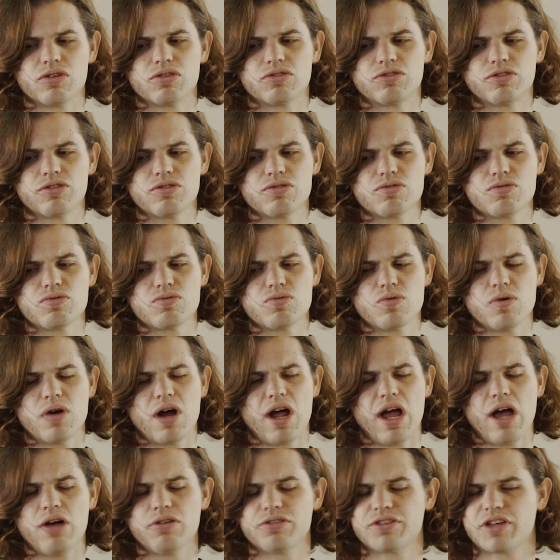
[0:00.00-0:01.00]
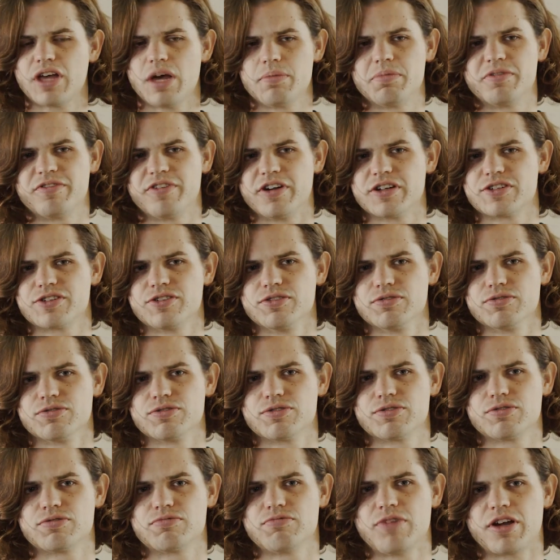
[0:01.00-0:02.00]
Do healthcare
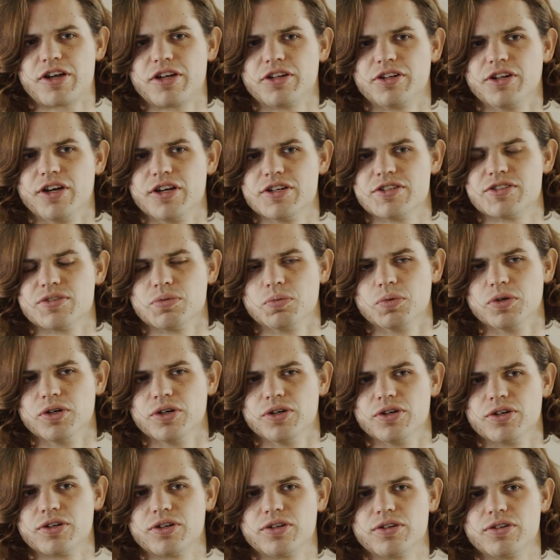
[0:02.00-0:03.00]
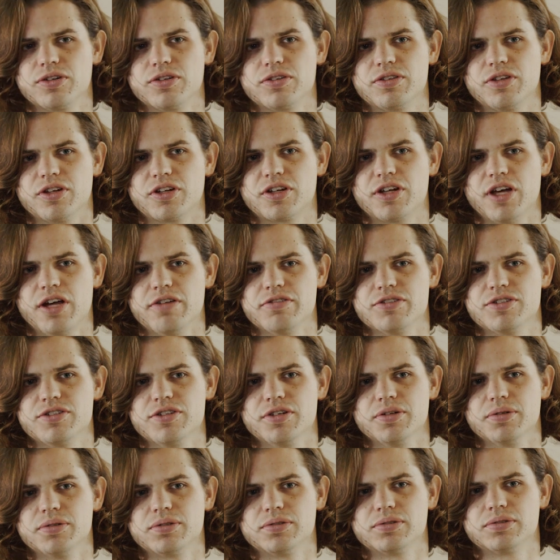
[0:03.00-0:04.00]
professionals recognise the work that carers do?